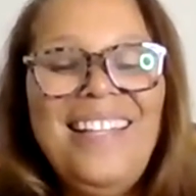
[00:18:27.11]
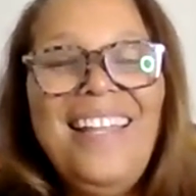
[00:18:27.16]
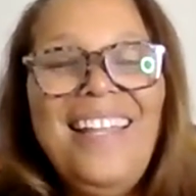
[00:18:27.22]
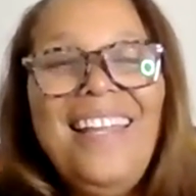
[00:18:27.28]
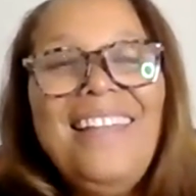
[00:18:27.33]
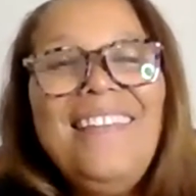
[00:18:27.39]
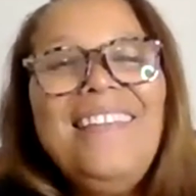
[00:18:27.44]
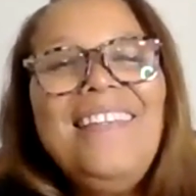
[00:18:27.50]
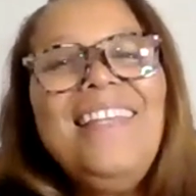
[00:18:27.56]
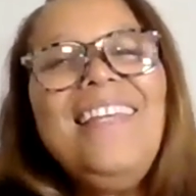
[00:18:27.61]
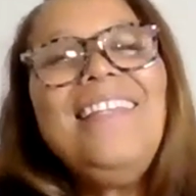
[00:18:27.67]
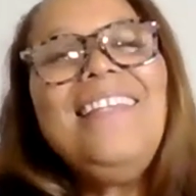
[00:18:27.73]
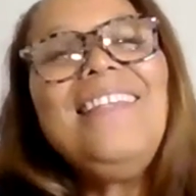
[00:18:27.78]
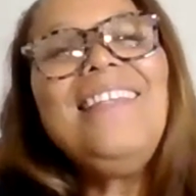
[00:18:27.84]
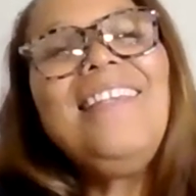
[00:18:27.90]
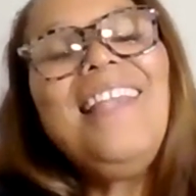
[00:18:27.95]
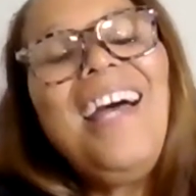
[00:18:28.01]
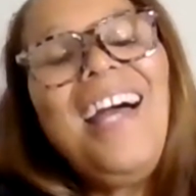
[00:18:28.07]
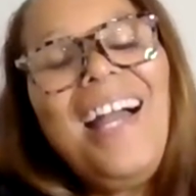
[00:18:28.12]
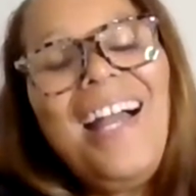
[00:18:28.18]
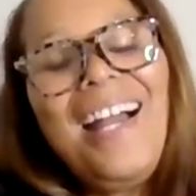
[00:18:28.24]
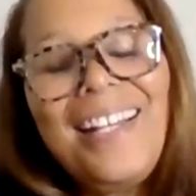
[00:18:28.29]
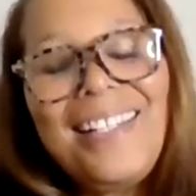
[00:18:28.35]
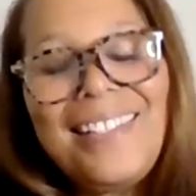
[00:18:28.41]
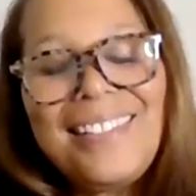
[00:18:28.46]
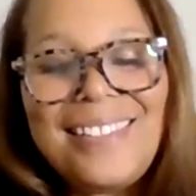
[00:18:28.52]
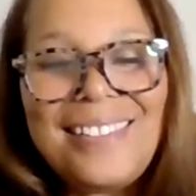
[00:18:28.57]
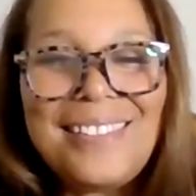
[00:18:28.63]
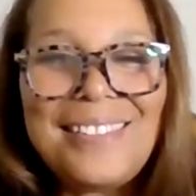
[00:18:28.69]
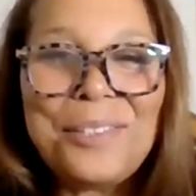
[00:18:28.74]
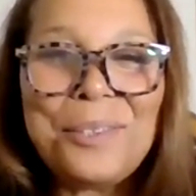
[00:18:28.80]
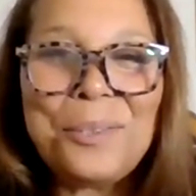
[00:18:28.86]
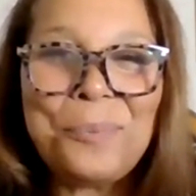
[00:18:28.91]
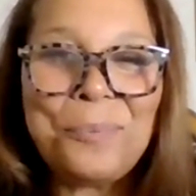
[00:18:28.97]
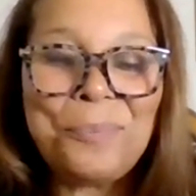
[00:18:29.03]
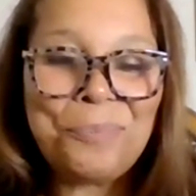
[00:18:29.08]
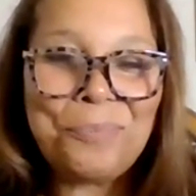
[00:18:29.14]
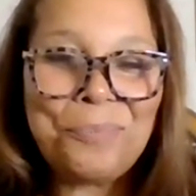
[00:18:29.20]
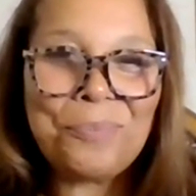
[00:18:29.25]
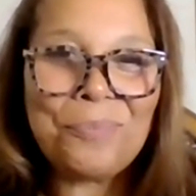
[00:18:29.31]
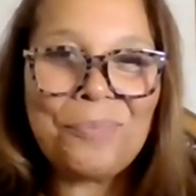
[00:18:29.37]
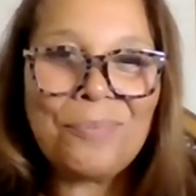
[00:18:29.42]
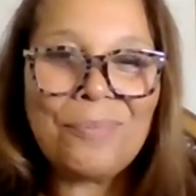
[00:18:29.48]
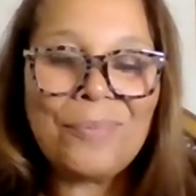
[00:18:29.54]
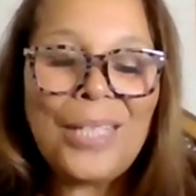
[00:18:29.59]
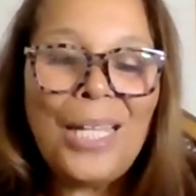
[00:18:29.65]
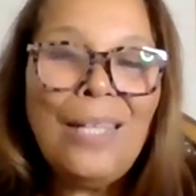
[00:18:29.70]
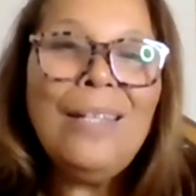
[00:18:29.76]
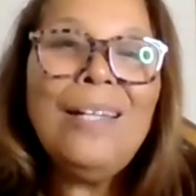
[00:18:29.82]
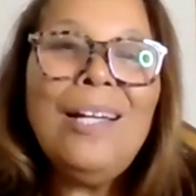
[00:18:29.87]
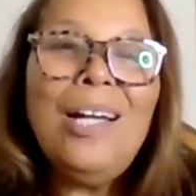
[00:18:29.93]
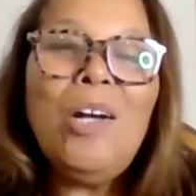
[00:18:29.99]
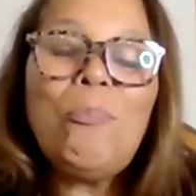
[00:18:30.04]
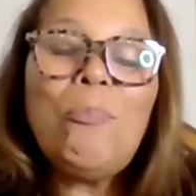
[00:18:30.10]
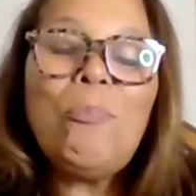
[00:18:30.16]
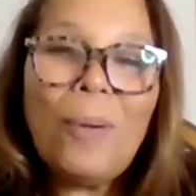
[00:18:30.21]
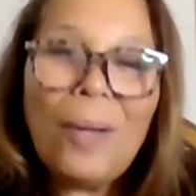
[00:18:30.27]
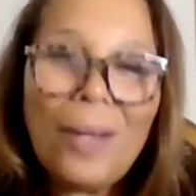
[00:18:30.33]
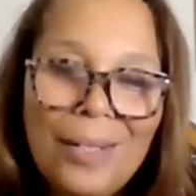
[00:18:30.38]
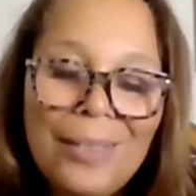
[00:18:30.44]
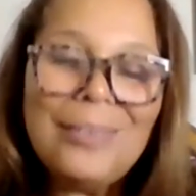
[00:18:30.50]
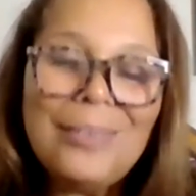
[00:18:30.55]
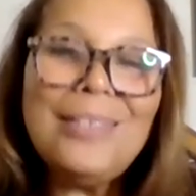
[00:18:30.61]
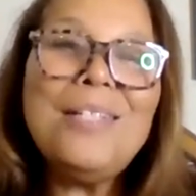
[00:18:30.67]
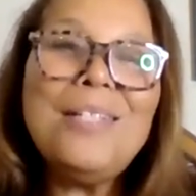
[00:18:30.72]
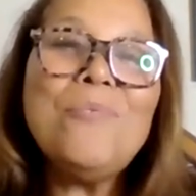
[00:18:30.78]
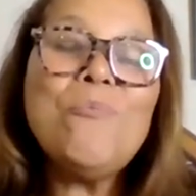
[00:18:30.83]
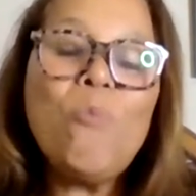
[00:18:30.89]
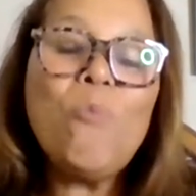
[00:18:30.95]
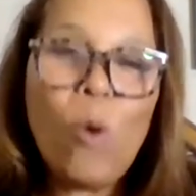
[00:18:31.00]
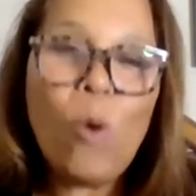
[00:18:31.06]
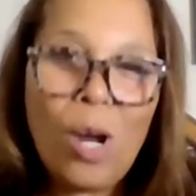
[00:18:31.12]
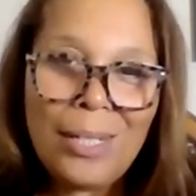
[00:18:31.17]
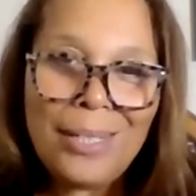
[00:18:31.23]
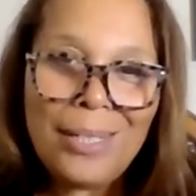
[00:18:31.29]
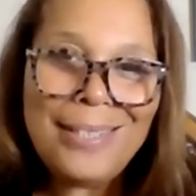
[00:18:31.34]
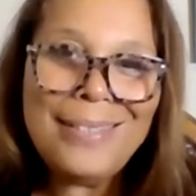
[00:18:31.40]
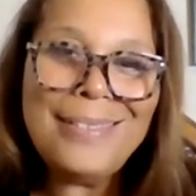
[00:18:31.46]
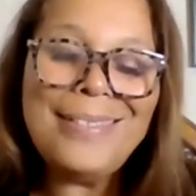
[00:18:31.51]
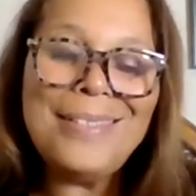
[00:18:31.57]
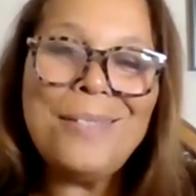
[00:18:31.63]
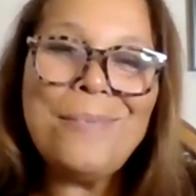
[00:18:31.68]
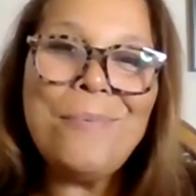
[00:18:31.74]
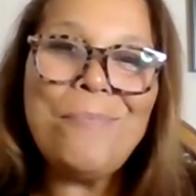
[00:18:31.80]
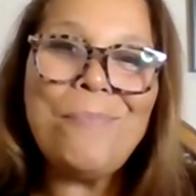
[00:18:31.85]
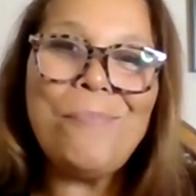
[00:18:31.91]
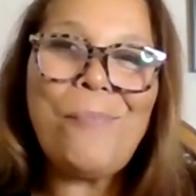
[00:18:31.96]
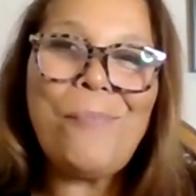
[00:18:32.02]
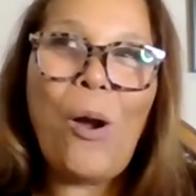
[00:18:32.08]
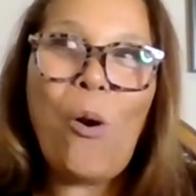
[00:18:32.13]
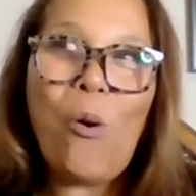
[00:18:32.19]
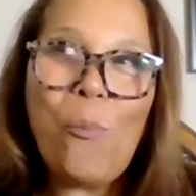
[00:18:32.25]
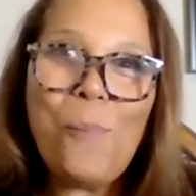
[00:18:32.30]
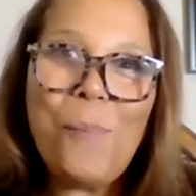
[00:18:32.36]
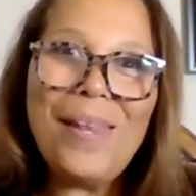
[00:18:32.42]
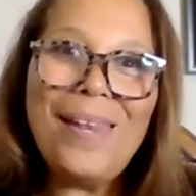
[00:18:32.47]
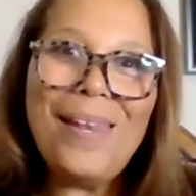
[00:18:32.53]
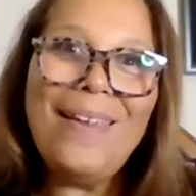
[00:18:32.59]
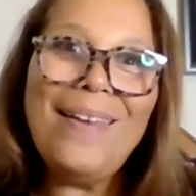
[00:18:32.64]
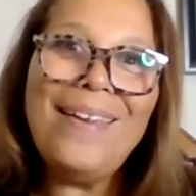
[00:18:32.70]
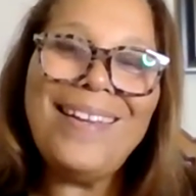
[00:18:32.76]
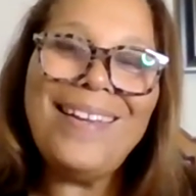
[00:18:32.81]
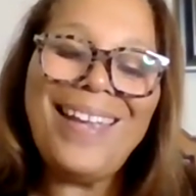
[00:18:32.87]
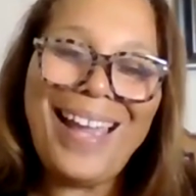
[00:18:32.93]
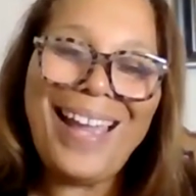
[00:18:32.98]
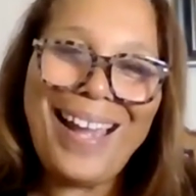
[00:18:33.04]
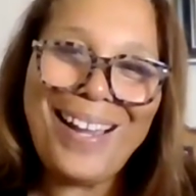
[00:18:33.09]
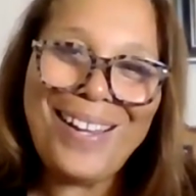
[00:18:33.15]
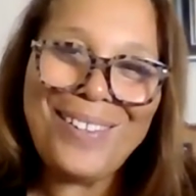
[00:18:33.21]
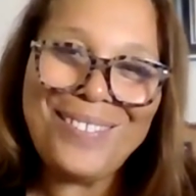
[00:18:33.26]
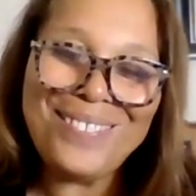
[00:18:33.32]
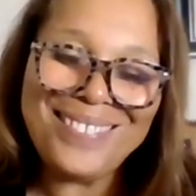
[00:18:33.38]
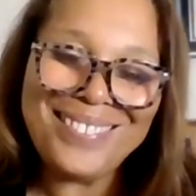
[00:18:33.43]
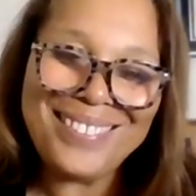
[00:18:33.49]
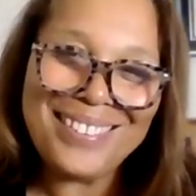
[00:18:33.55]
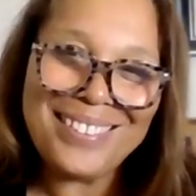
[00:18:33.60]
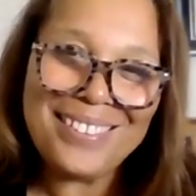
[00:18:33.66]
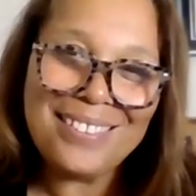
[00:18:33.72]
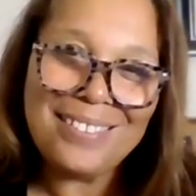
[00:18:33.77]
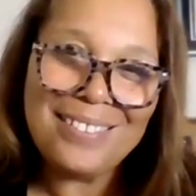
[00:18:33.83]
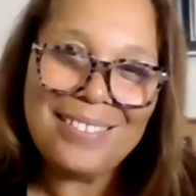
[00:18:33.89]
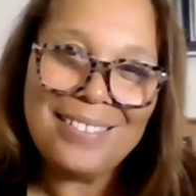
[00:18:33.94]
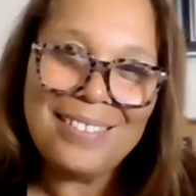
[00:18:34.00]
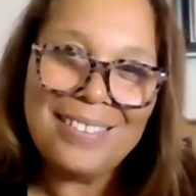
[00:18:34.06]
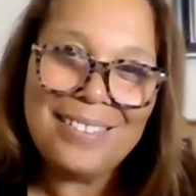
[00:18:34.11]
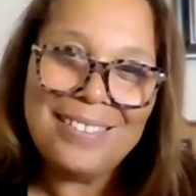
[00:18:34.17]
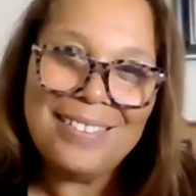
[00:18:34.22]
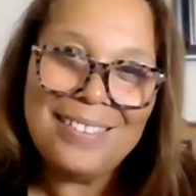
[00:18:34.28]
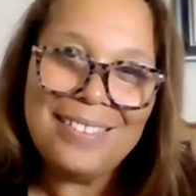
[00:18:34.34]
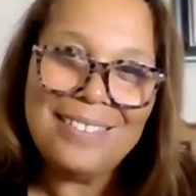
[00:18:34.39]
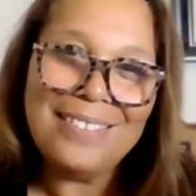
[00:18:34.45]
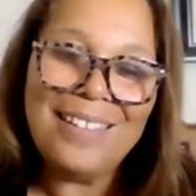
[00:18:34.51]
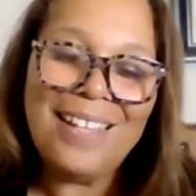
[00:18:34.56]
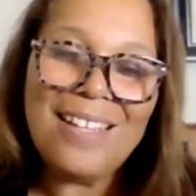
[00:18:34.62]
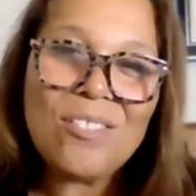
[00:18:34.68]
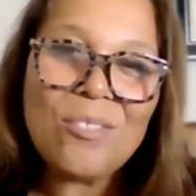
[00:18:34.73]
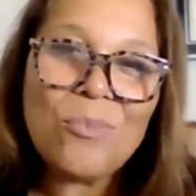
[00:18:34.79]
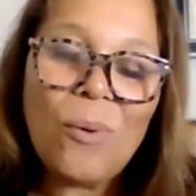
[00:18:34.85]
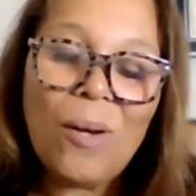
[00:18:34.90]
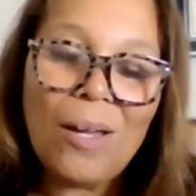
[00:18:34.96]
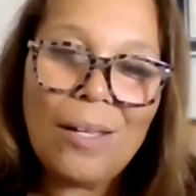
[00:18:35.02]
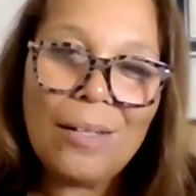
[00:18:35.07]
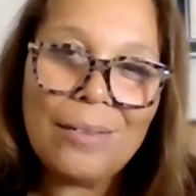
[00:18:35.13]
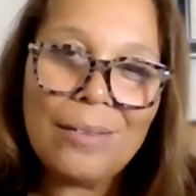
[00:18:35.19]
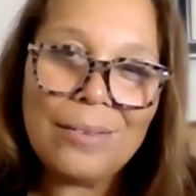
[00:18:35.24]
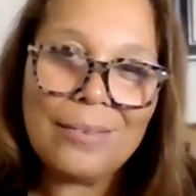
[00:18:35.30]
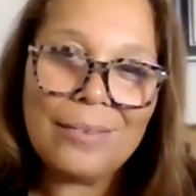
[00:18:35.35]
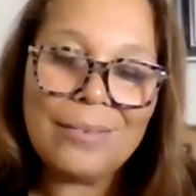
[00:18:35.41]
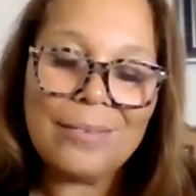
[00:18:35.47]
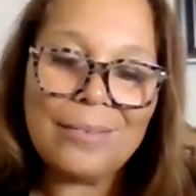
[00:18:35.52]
And then last, a person wanting to open an account, guess what?